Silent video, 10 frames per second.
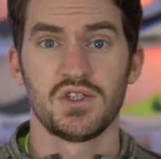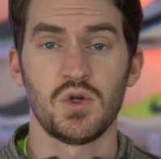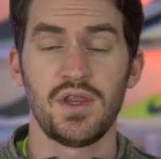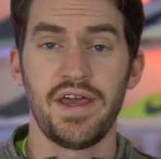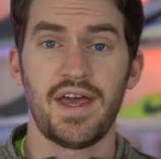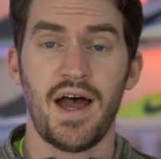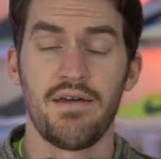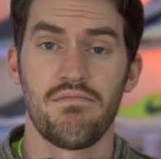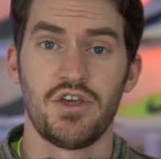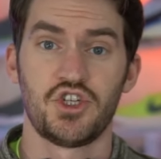So like I
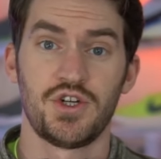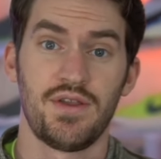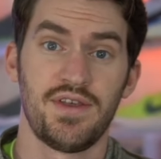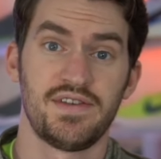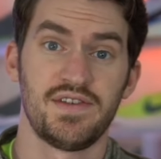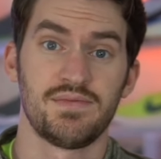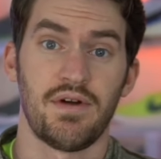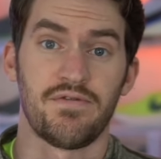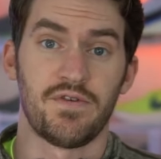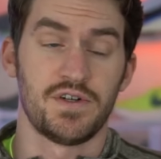mentioned, this is
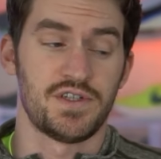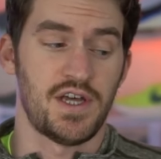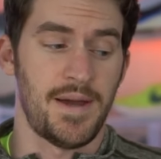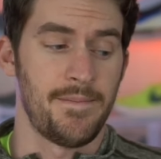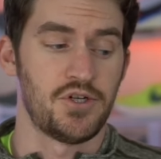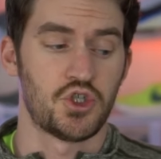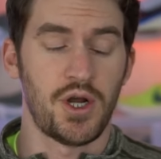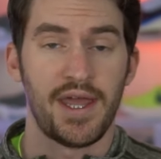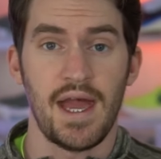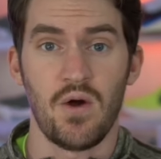my first time
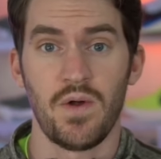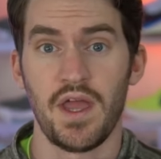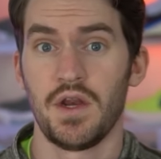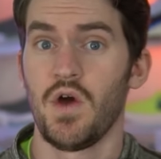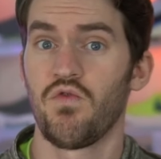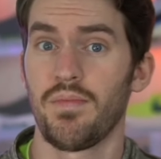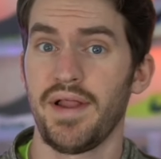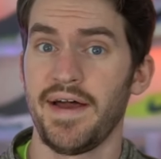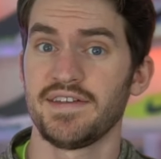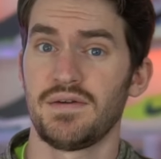trying out a
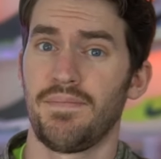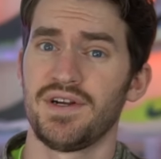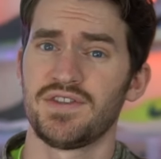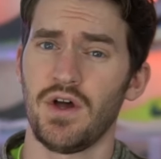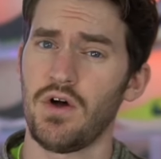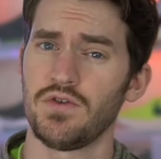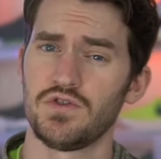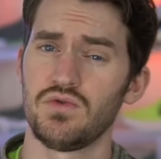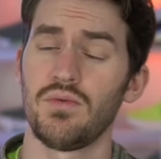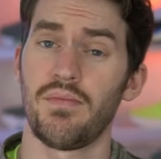Novablast, but it's
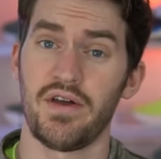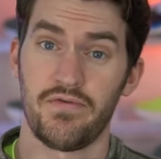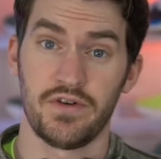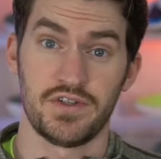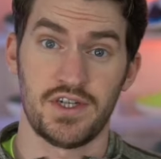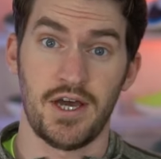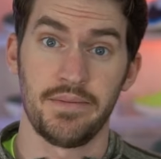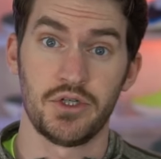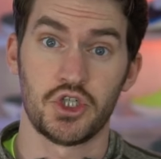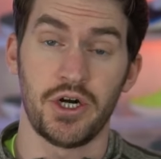also my first
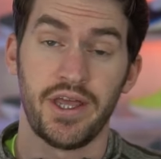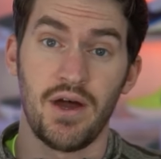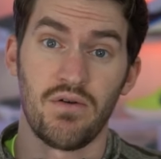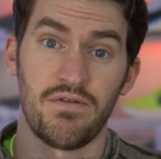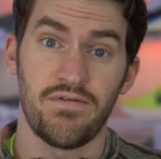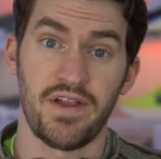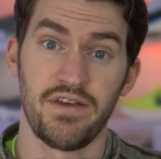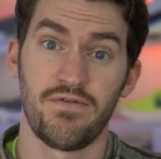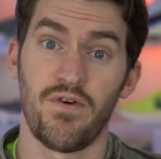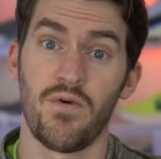time trying out
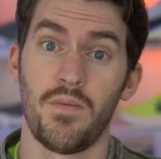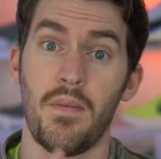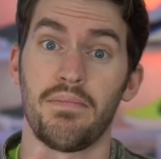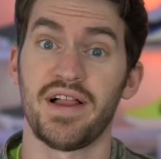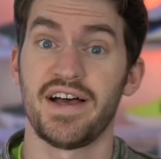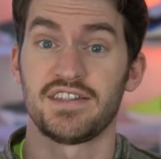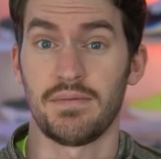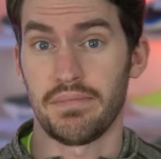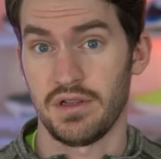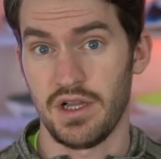Flight Foam
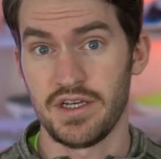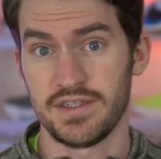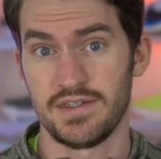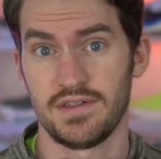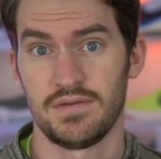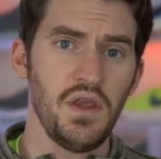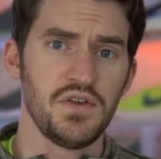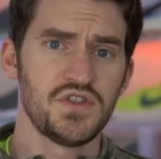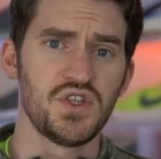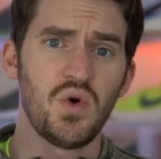Blast Plus.
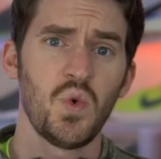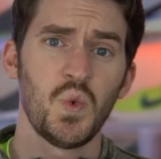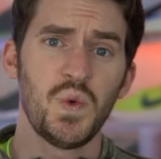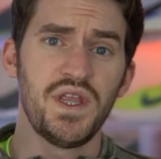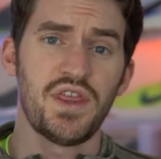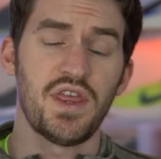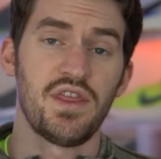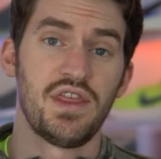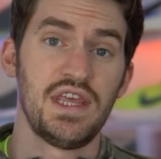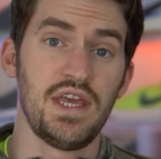So with
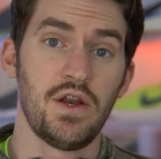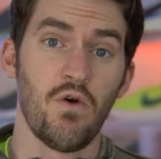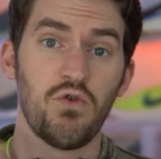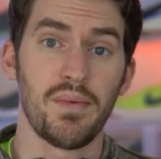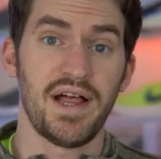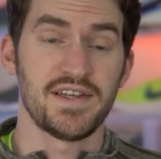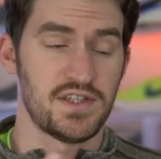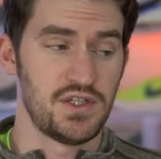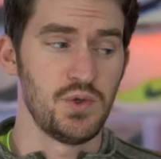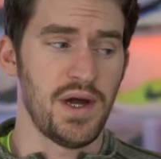the Novablast
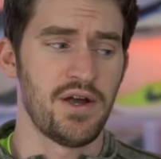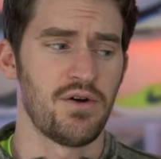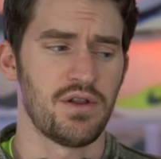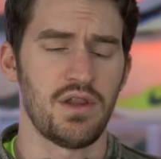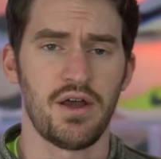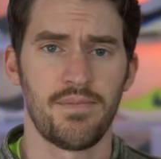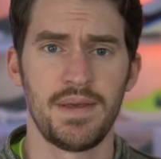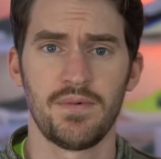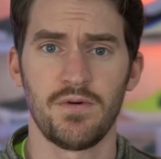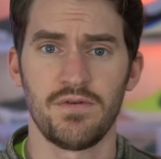2, I heard a lot of
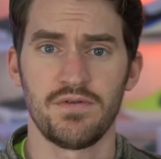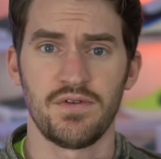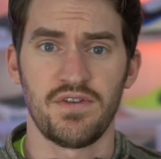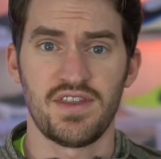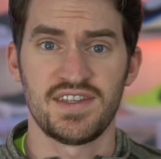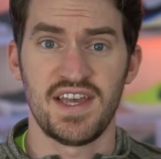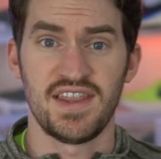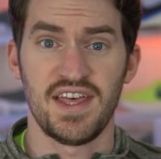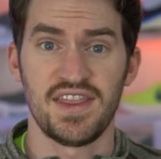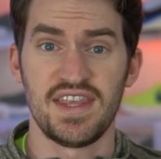people said
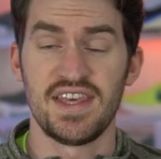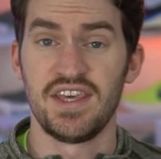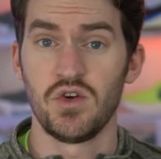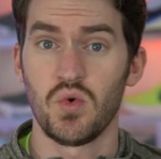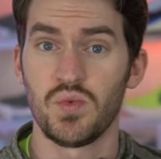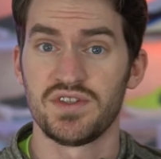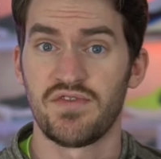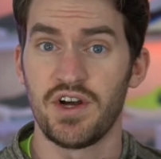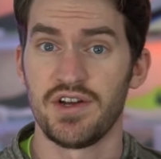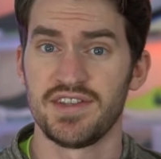that the heel was
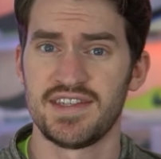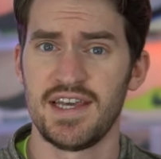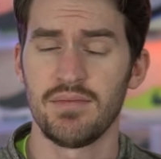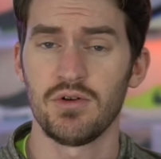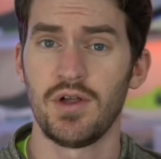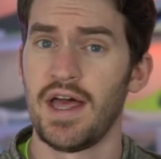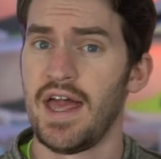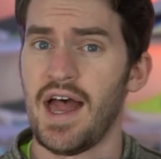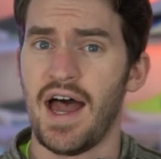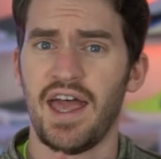very unstable.
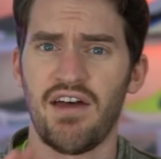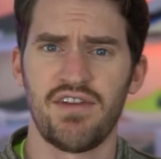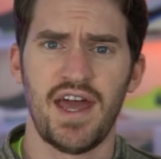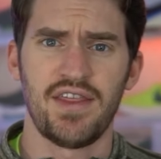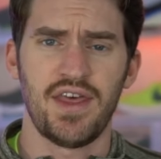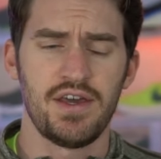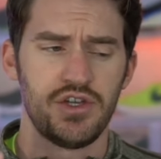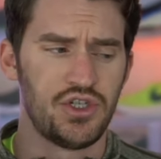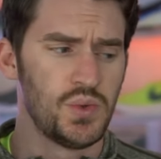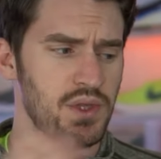I haven't had that
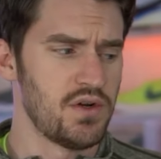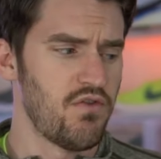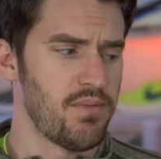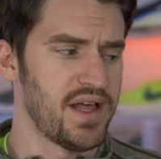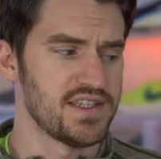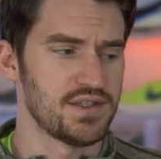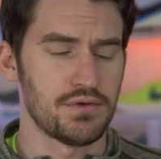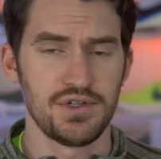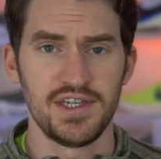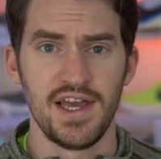issue with the Novablast
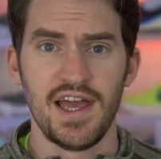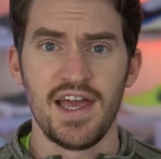3.